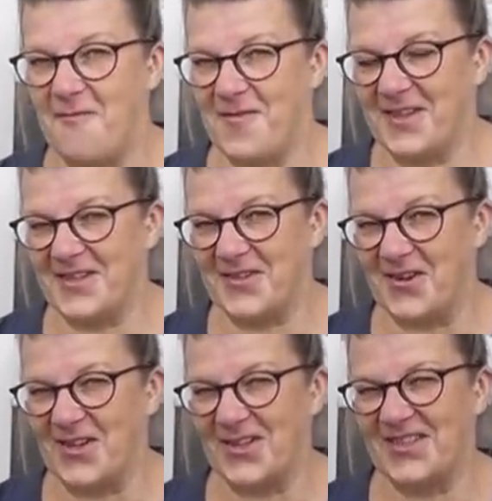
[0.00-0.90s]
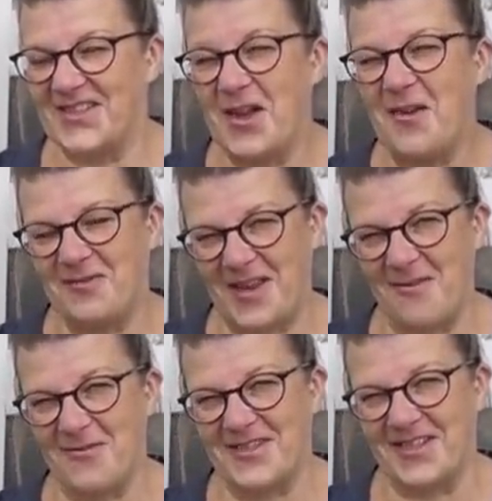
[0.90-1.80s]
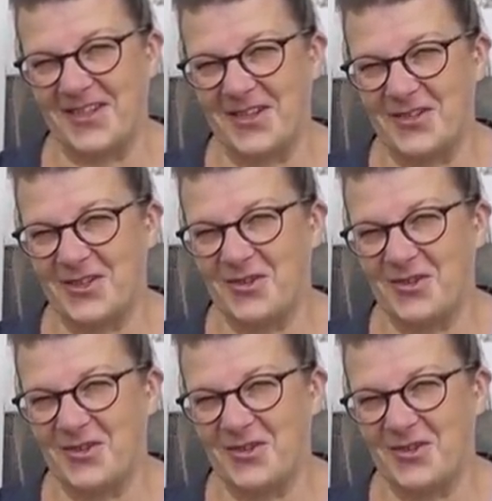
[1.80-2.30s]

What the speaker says: fingers crossed, flowers that are going to